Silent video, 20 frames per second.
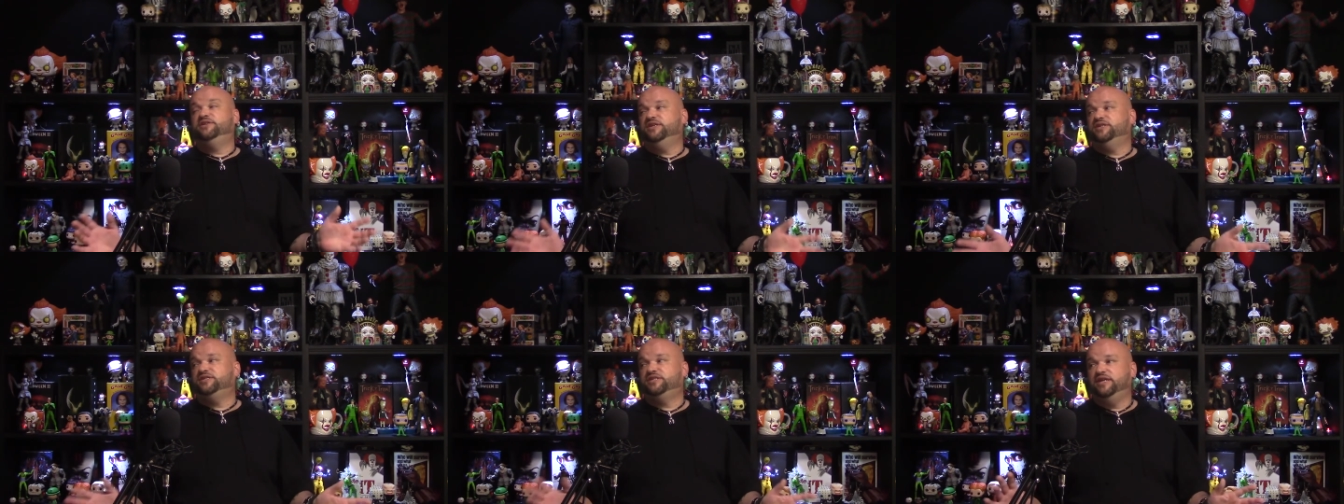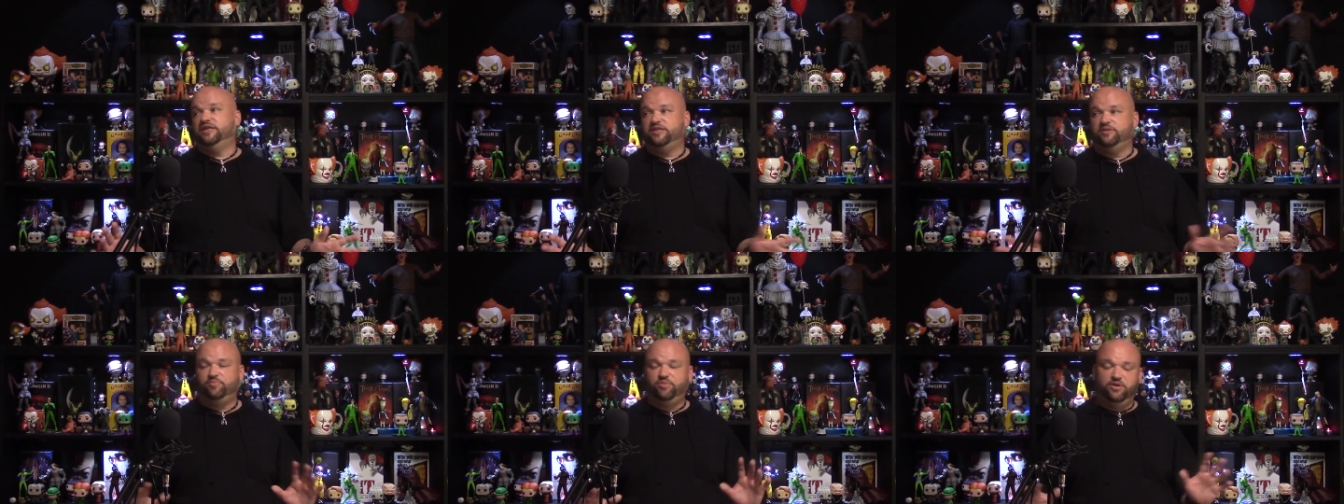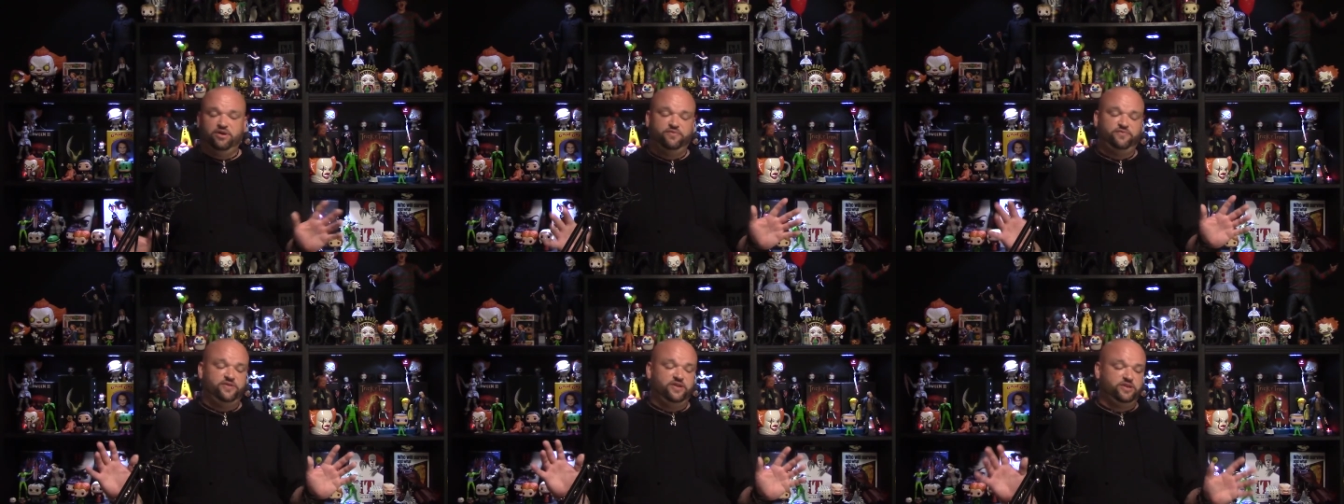just at the
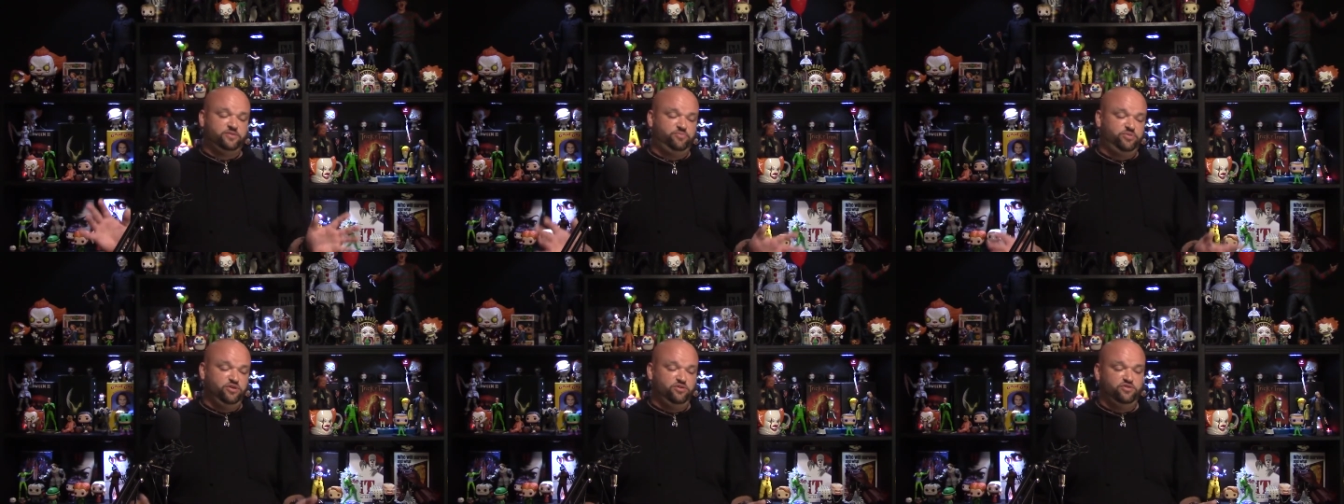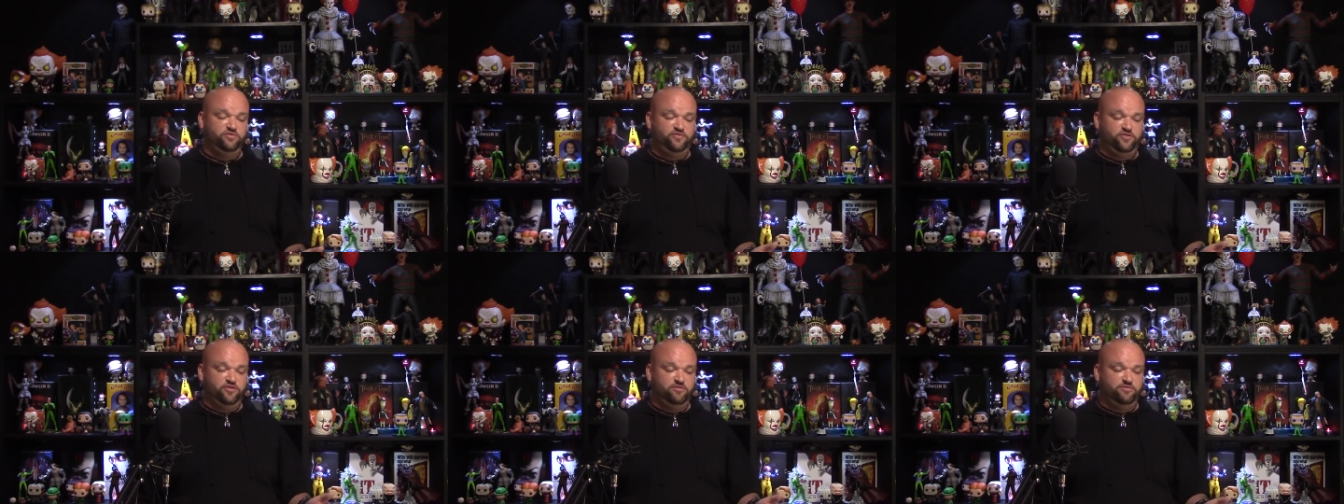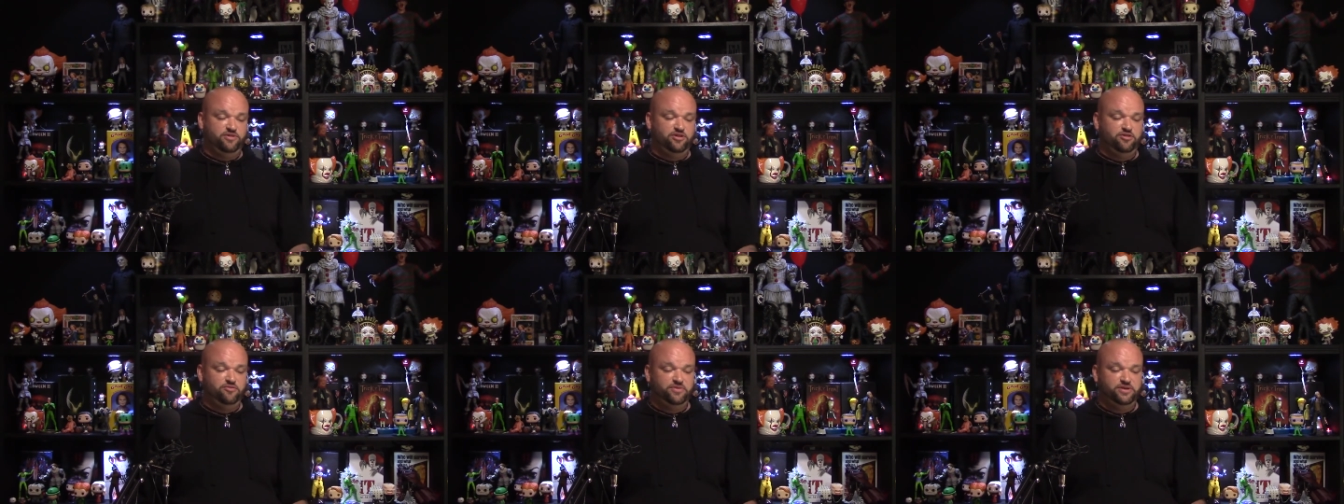perfect, beautiful
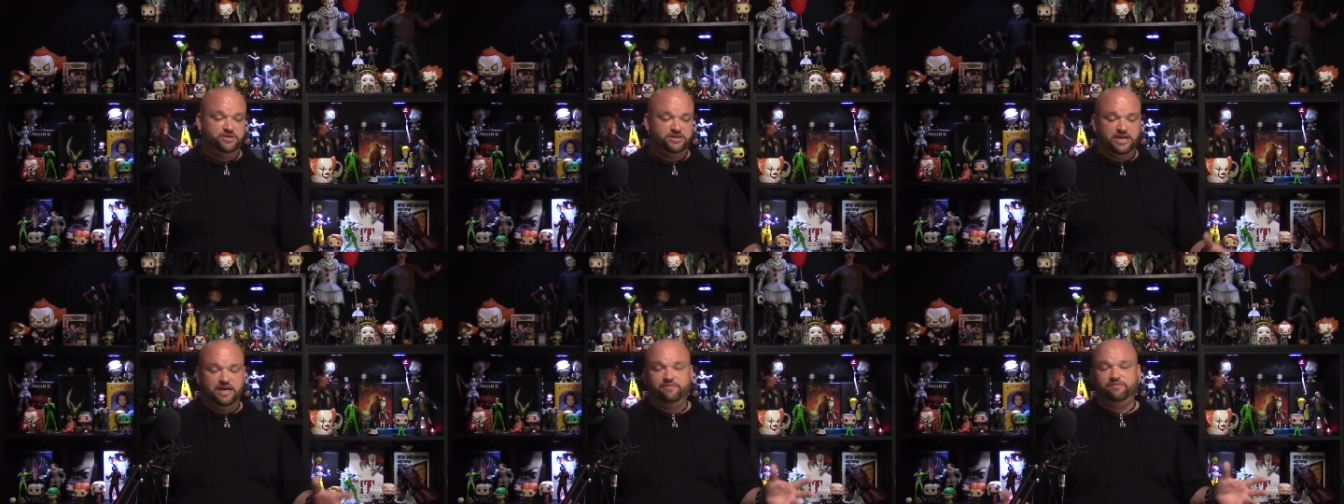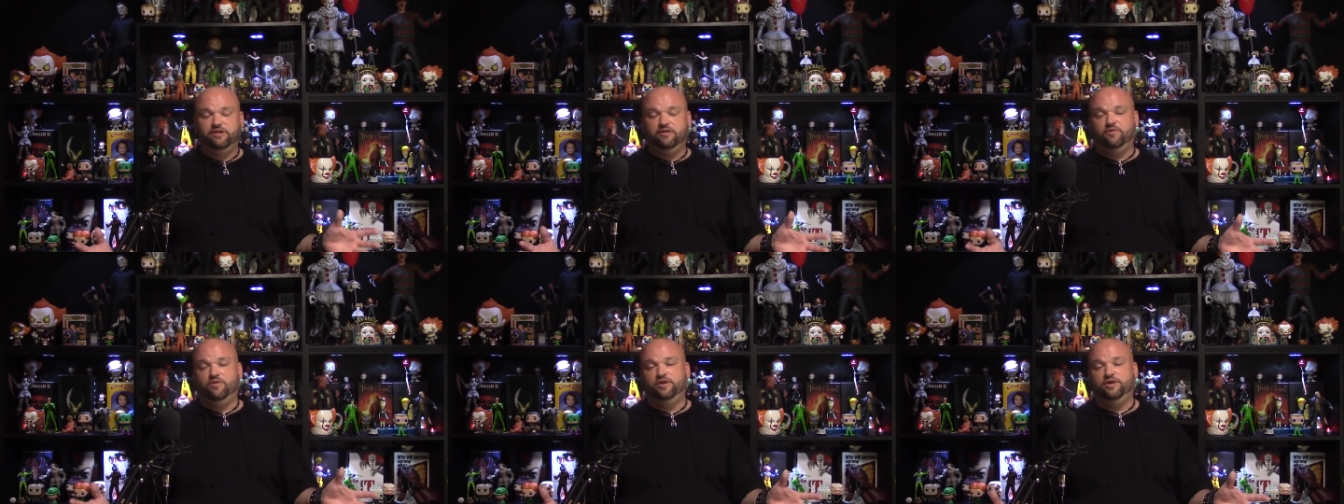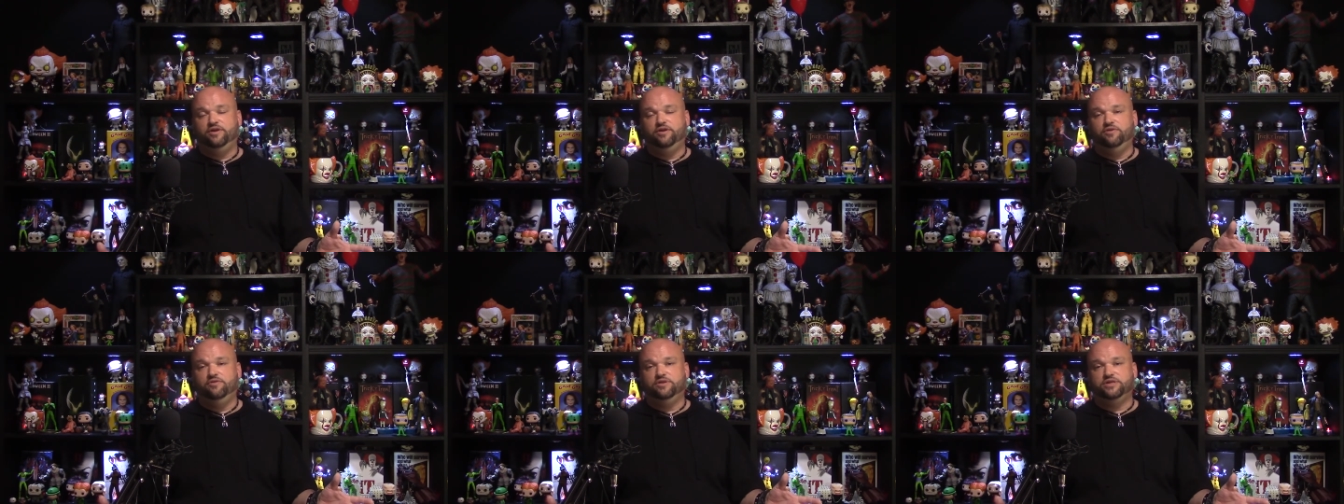moment,
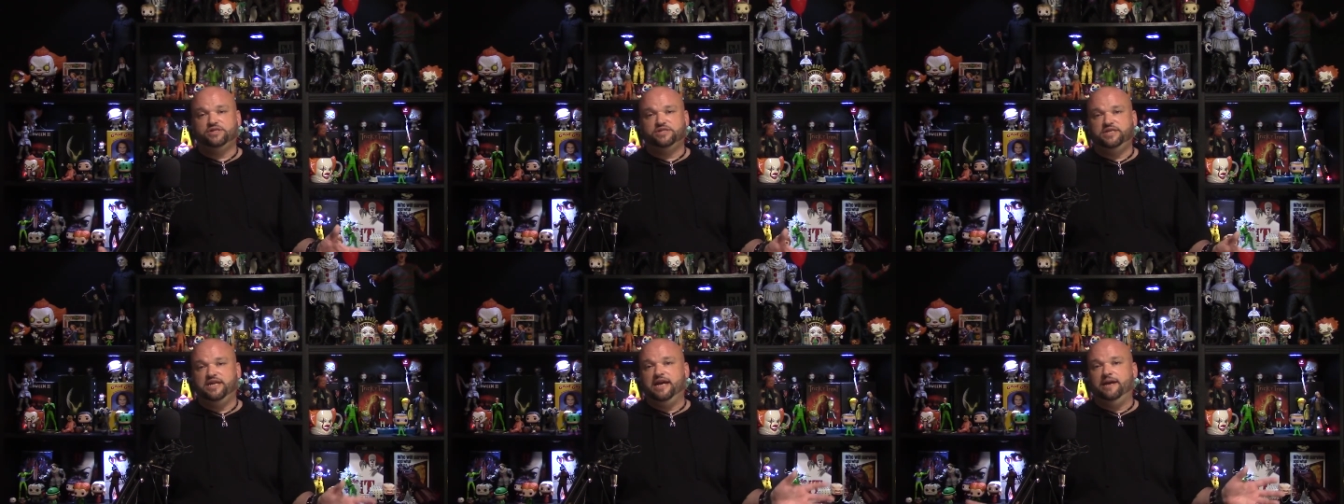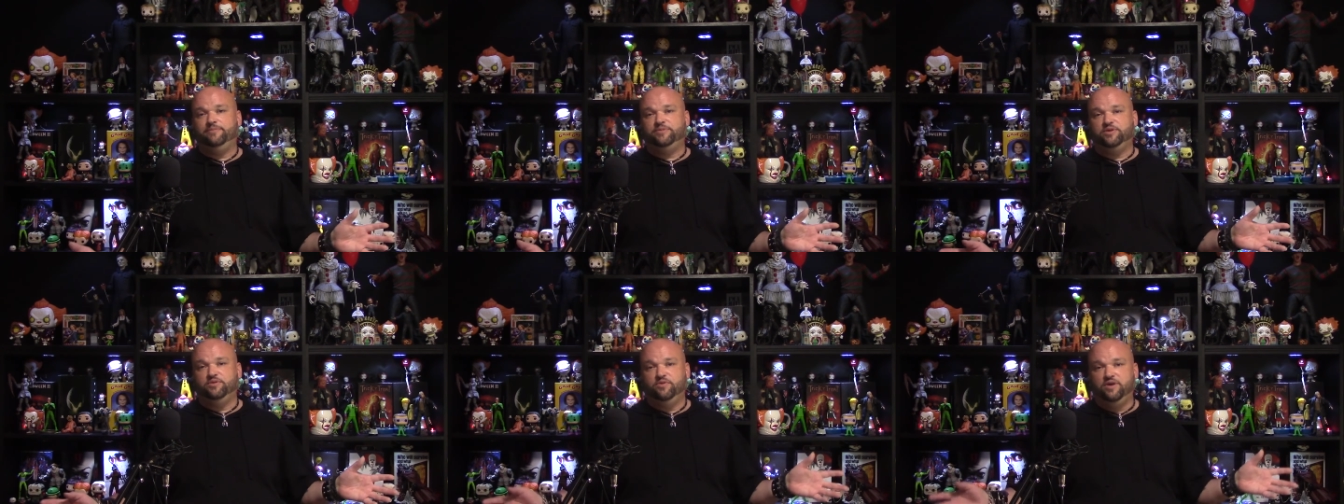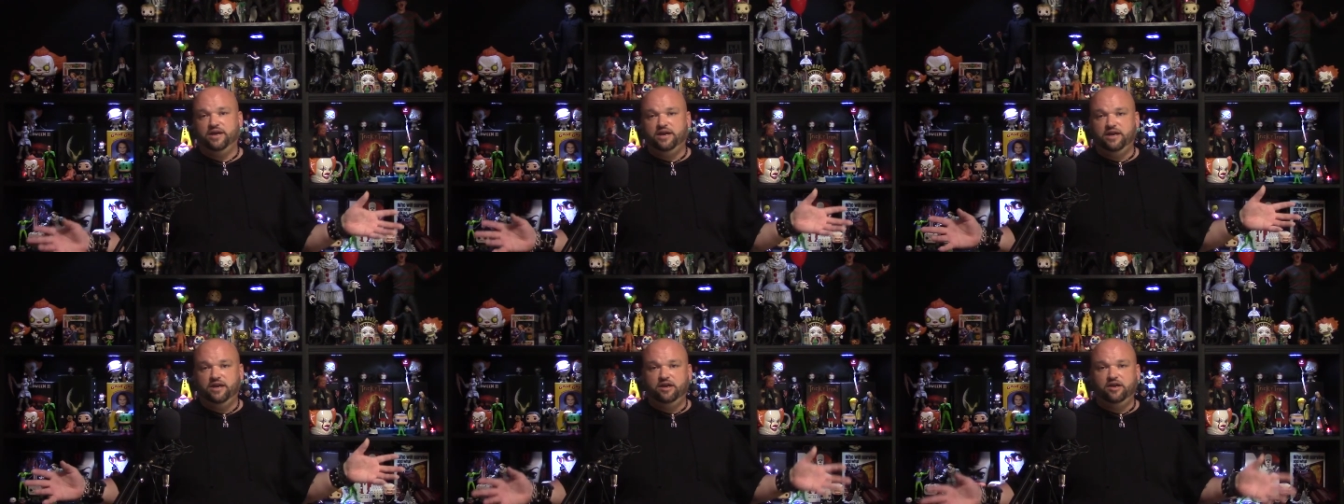everyone who was snapped
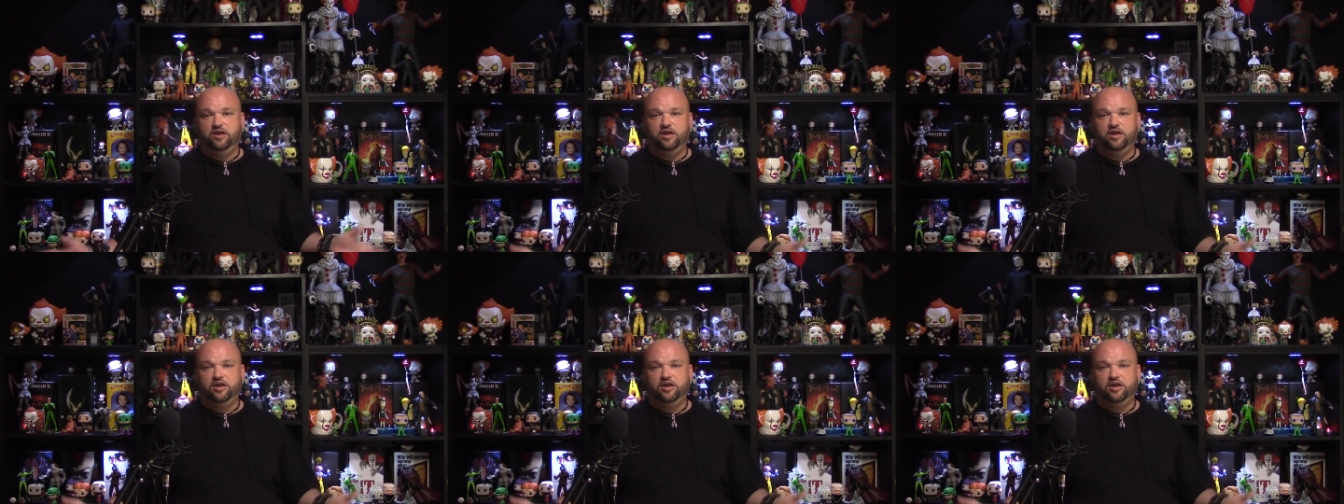away